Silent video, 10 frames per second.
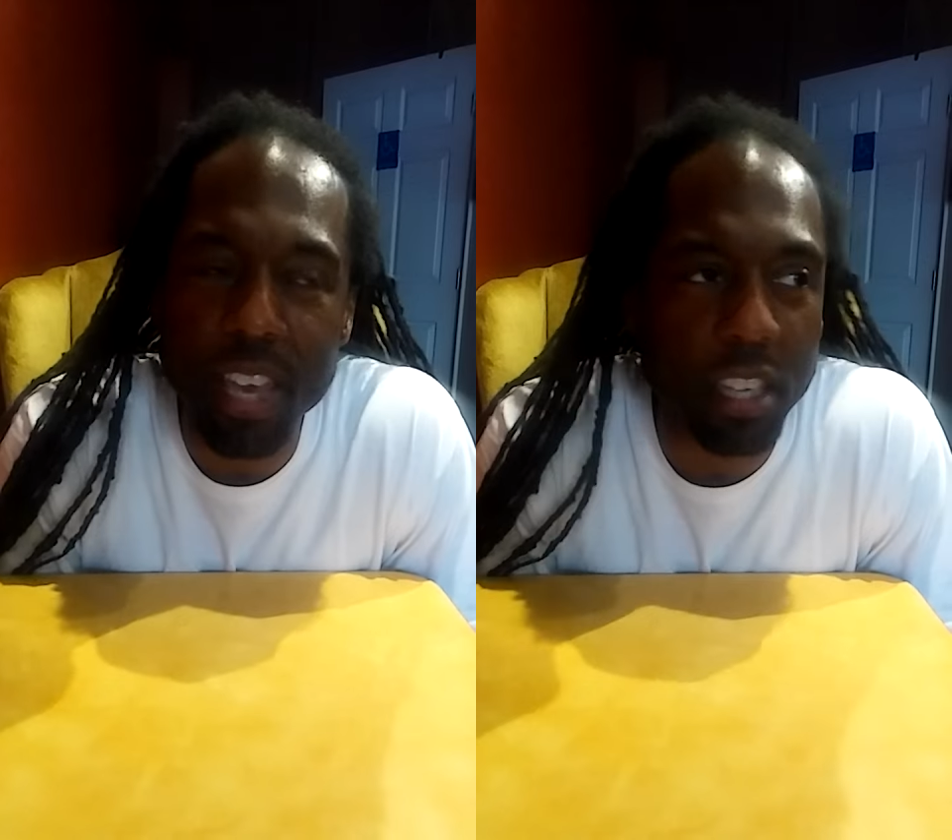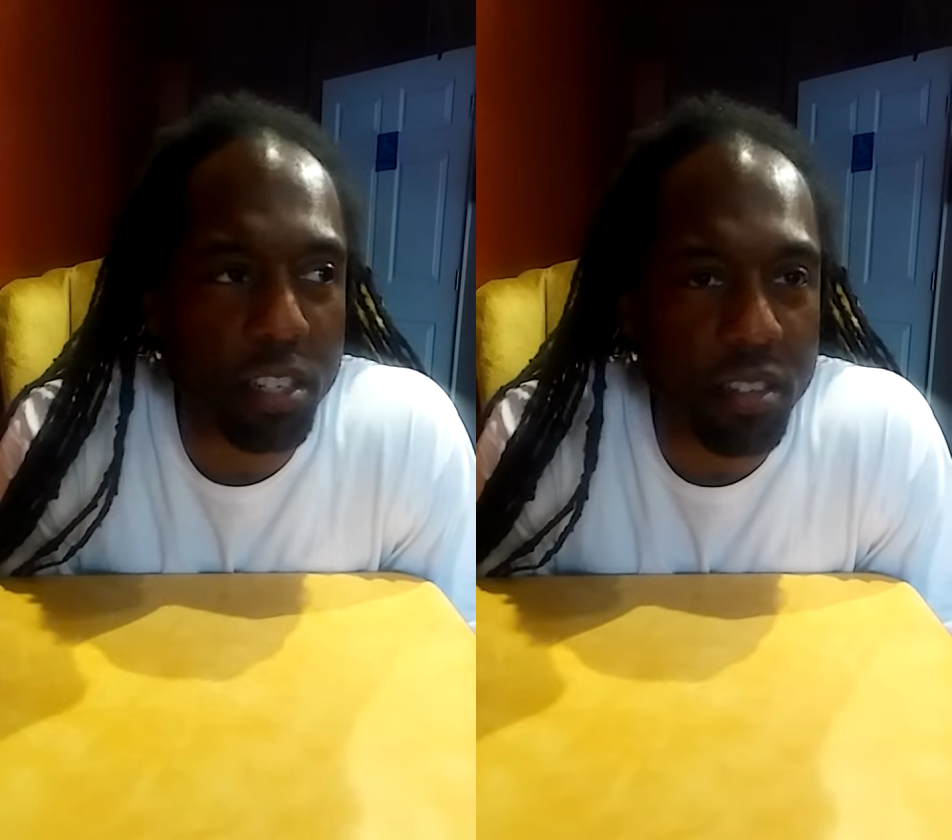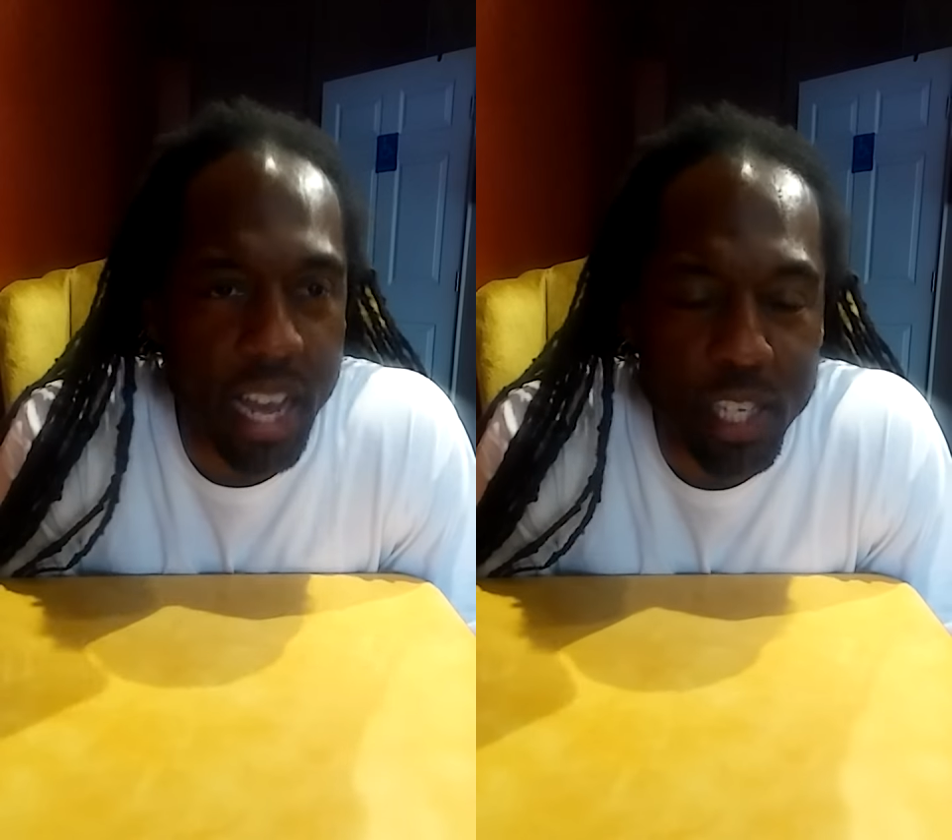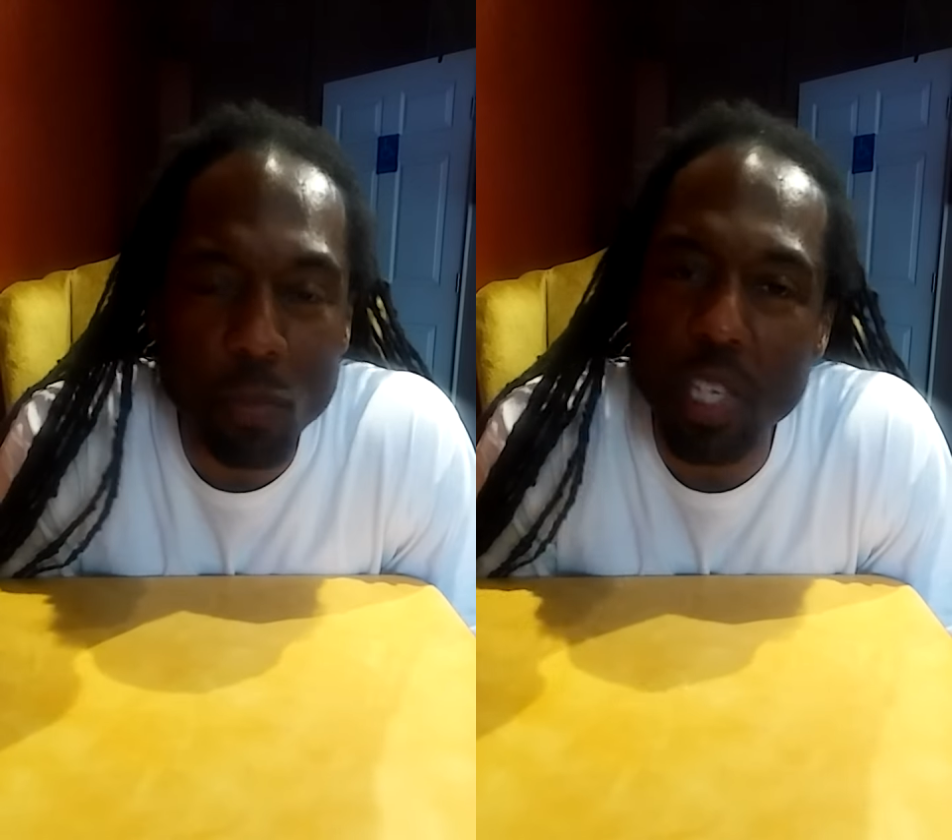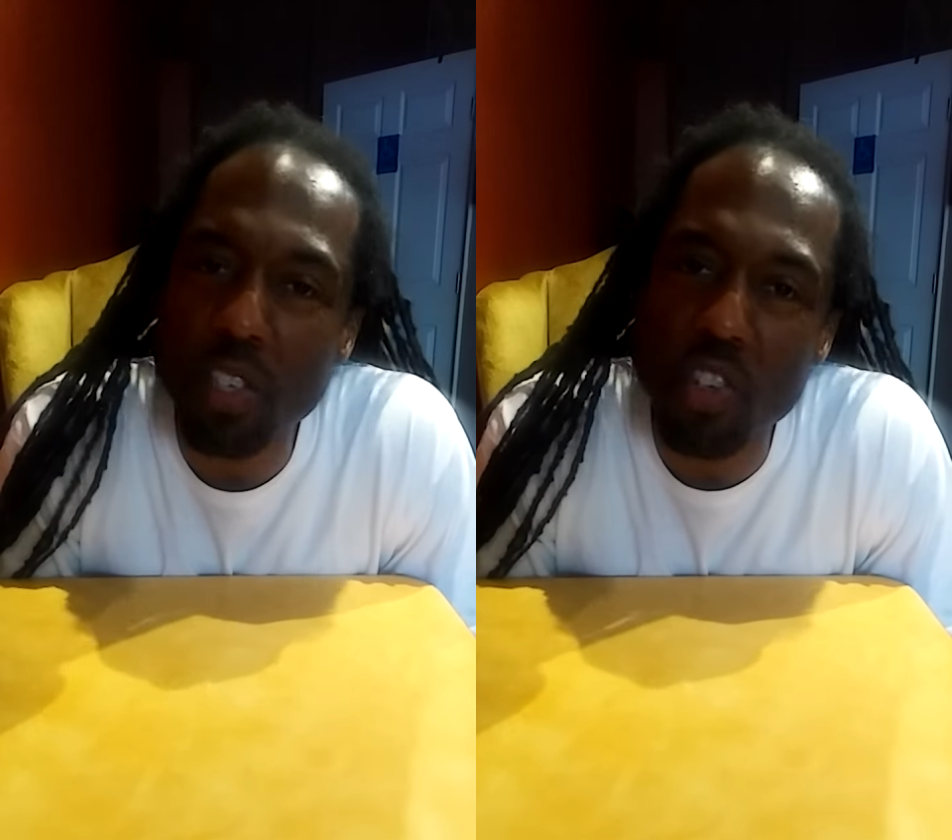making a
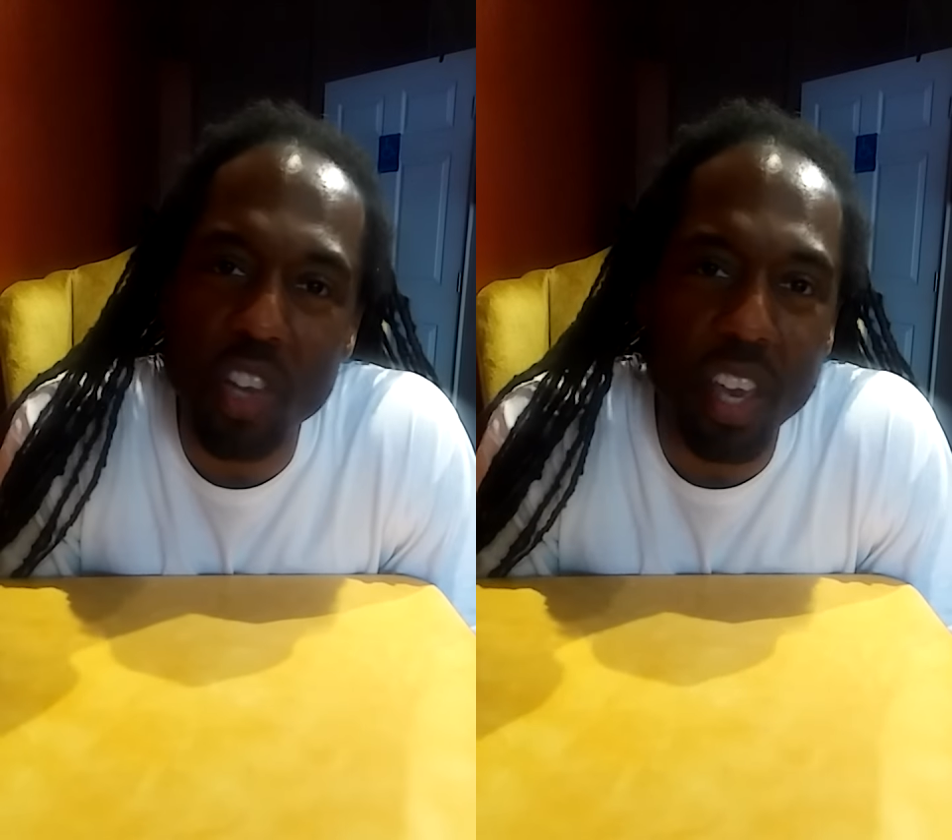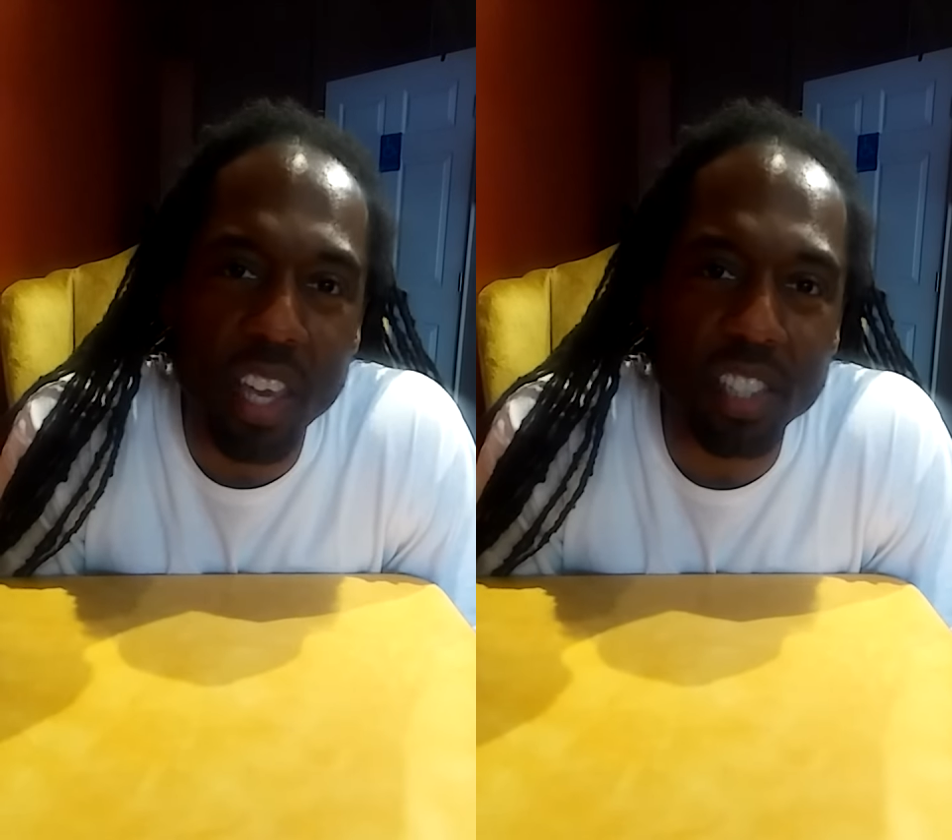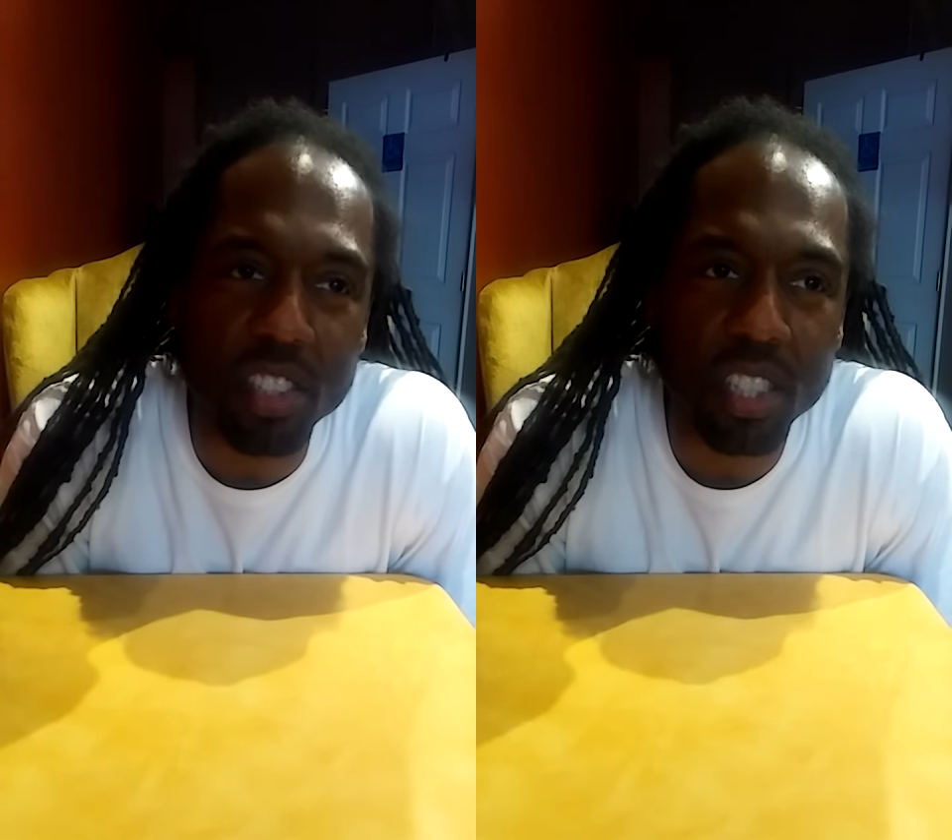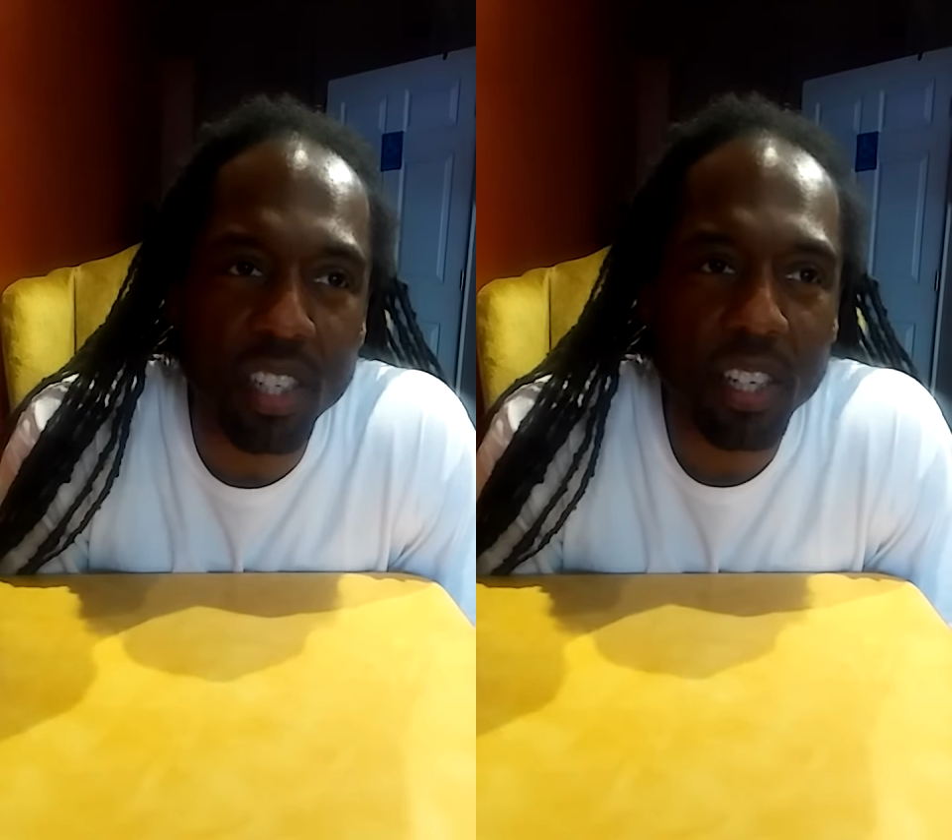nice piece of change,